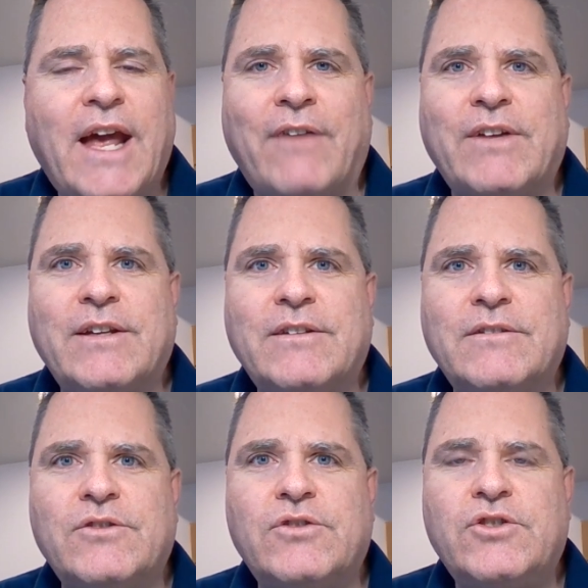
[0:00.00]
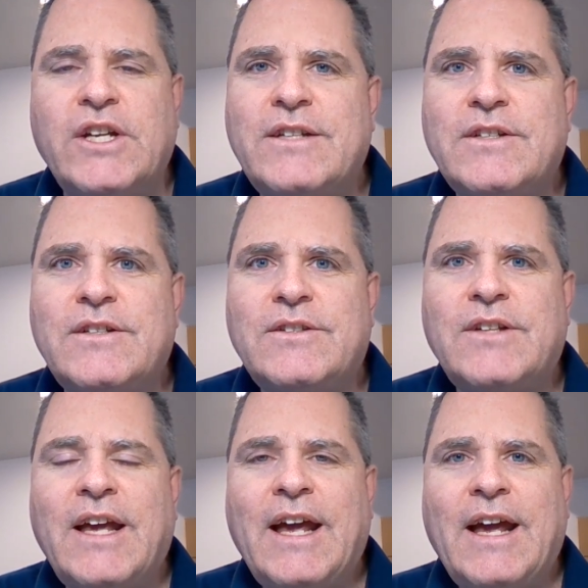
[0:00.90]
having
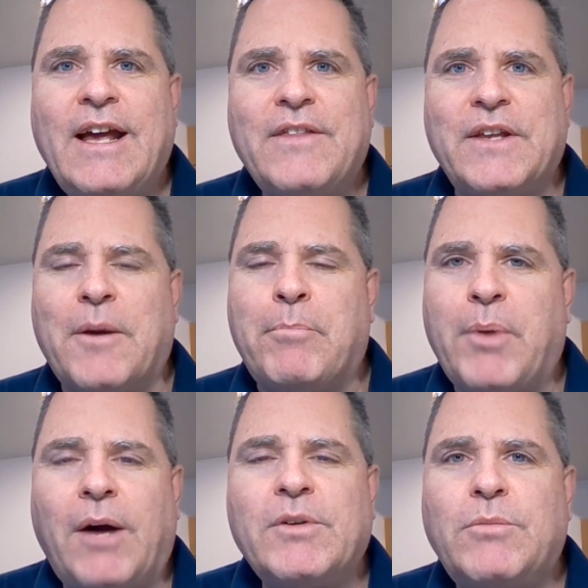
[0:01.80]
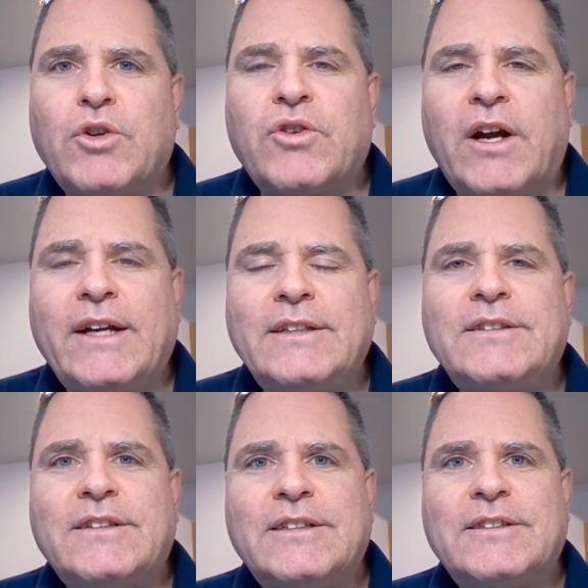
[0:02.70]
Jesus, the abominable
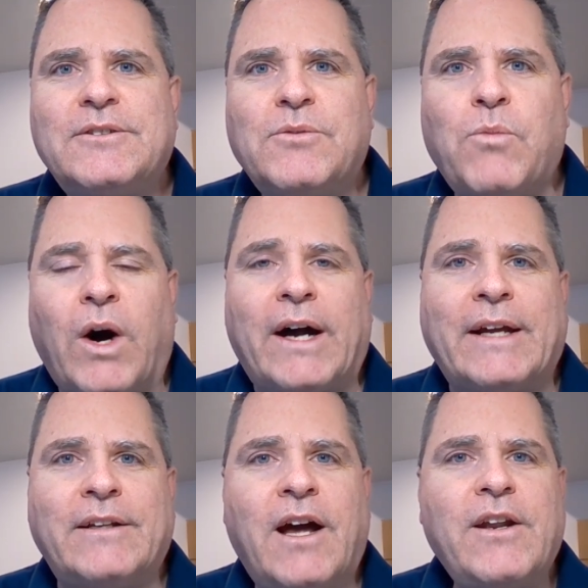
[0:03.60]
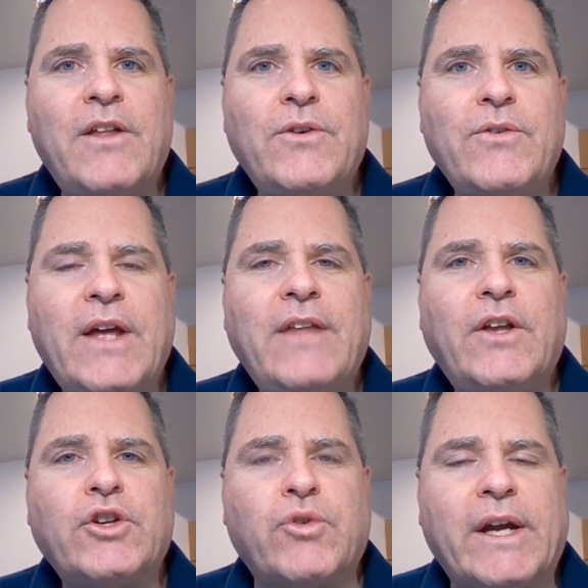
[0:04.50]
Christ? Why, none other than
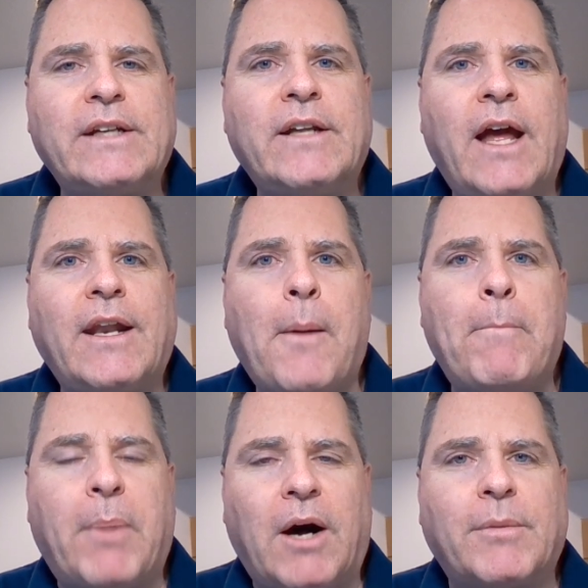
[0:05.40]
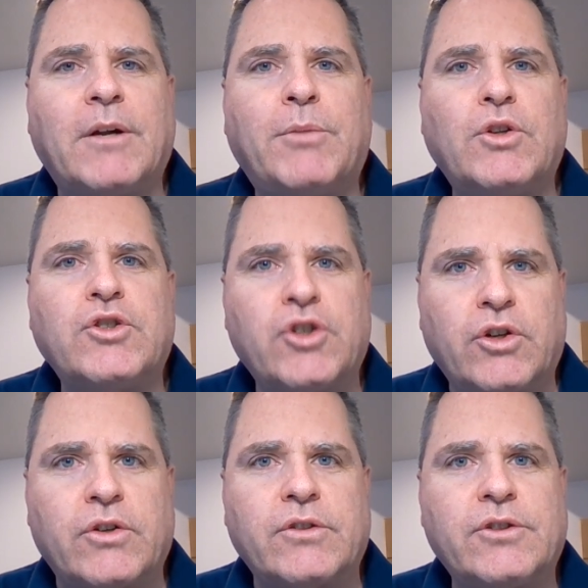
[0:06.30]
the great and abominable
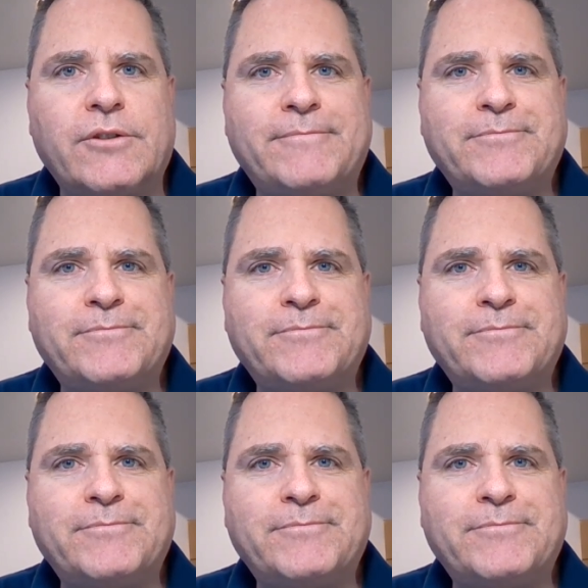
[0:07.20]
church.